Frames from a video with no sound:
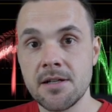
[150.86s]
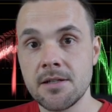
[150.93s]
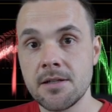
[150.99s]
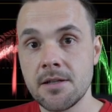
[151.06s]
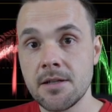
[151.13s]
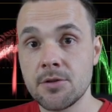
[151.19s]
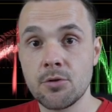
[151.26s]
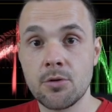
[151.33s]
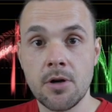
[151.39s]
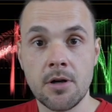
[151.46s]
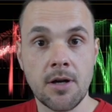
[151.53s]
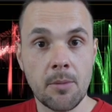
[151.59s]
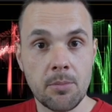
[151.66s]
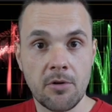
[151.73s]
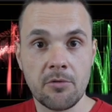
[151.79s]
is done. It
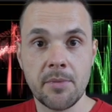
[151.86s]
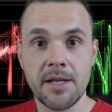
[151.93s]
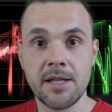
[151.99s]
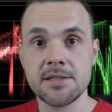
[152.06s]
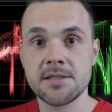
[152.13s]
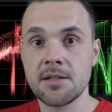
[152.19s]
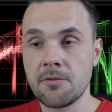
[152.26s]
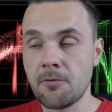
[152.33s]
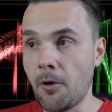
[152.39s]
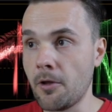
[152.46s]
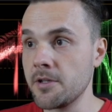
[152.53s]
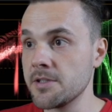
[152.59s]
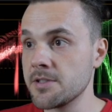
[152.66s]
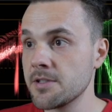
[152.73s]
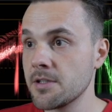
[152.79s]
took a couple of minutes
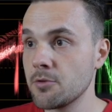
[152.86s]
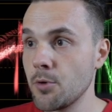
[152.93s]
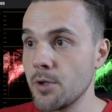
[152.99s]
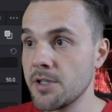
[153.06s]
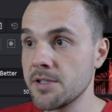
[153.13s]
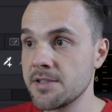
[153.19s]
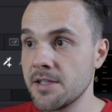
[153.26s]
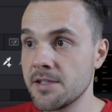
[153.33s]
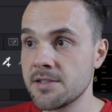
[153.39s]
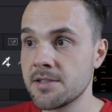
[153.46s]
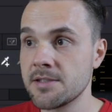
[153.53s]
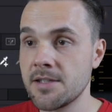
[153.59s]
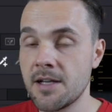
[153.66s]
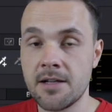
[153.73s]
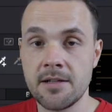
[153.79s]
for this
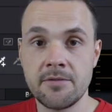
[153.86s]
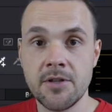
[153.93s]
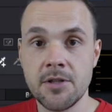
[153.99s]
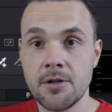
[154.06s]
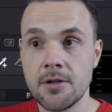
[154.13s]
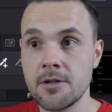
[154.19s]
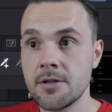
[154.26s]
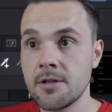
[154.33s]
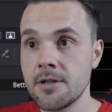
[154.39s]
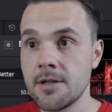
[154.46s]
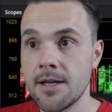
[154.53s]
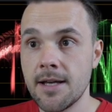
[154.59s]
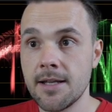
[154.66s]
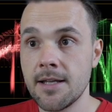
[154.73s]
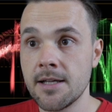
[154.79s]
26 second video
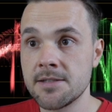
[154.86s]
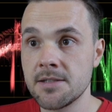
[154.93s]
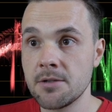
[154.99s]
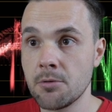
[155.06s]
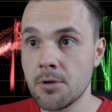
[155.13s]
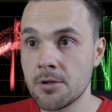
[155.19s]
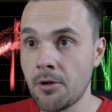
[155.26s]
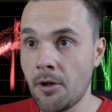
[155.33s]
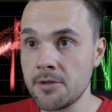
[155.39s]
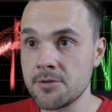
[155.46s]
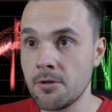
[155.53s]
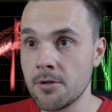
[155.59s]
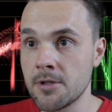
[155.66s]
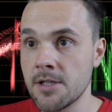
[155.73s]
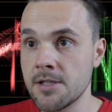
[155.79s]
and let's see what the
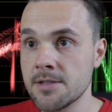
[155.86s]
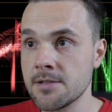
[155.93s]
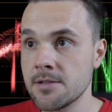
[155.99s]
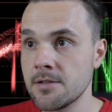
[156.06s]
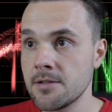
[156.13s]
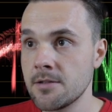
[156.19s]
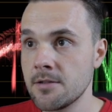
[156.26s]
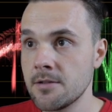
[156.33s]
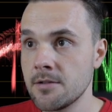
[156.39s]
result is.